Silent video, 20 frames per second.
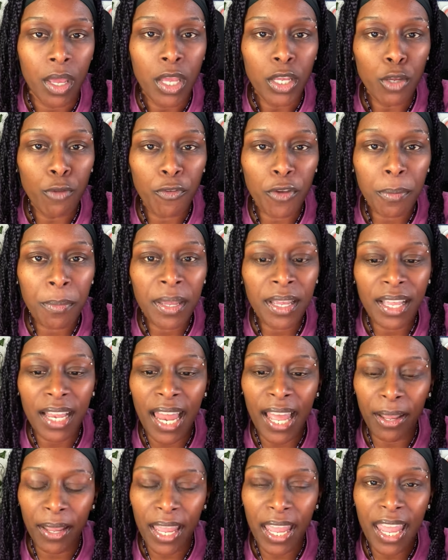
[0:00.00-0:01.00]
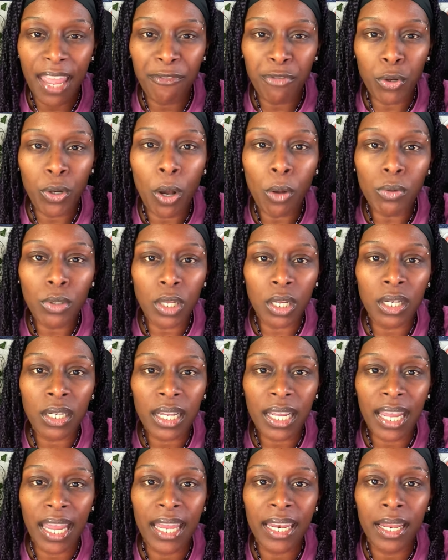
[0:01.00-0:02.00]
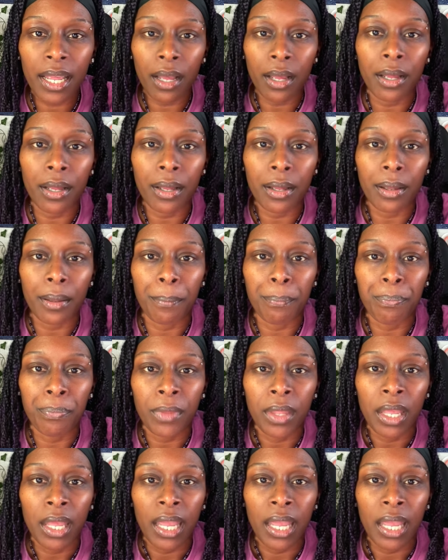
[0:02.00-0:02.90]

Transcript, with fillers: You feel me? Like if you go look at um